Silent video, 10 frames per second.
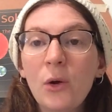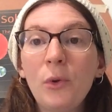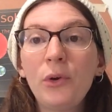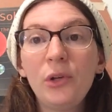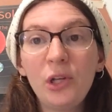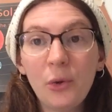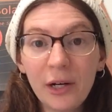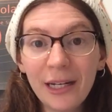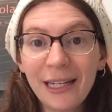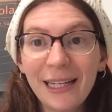Well, New
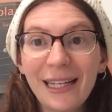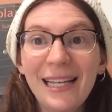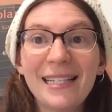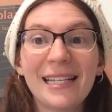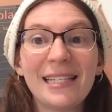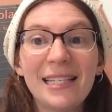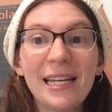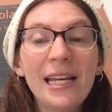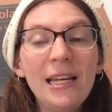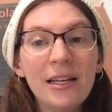York is a
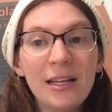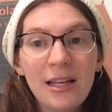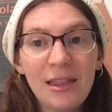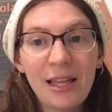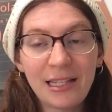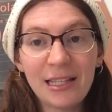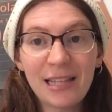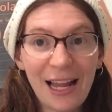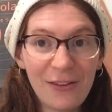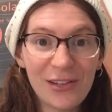city that's
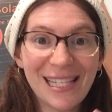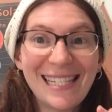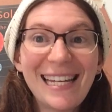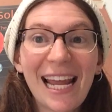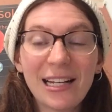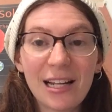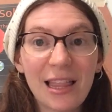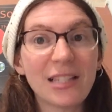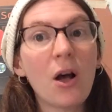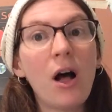inside of a state
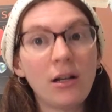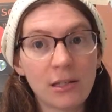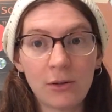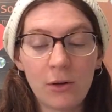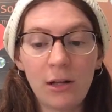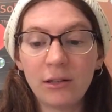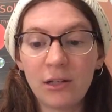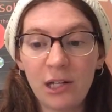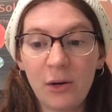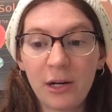that's also called
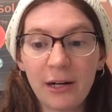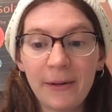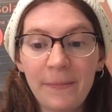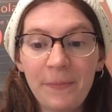New York.